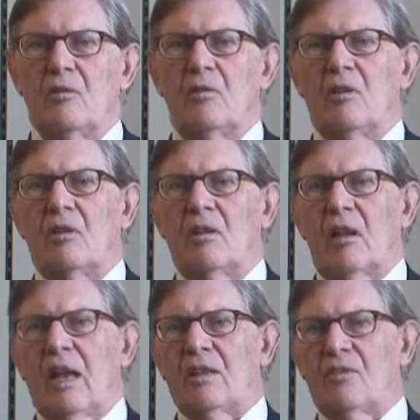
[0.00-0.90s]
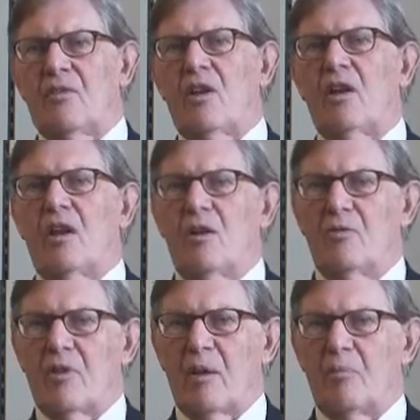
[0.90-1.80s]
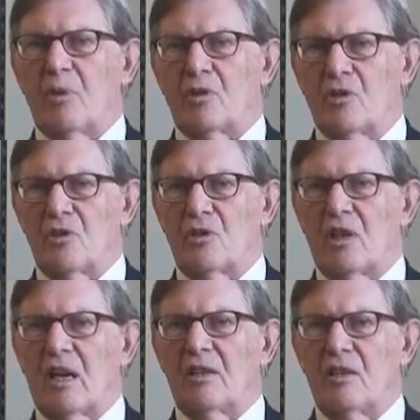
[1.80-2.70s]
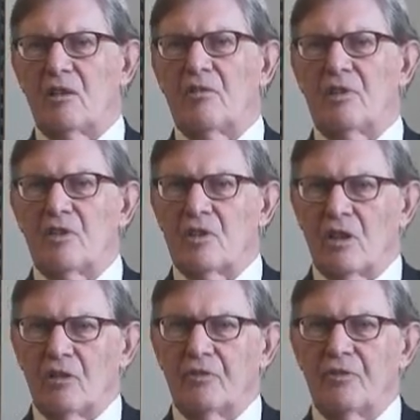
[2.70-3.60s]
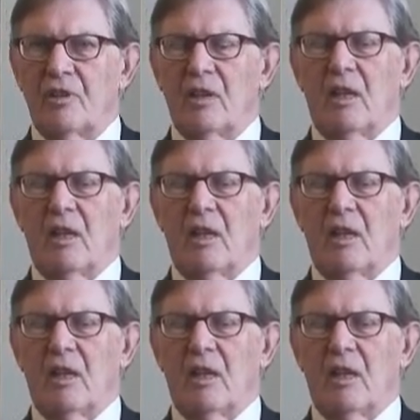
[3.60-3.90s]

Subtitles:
Union has a very overambitious idea of itself,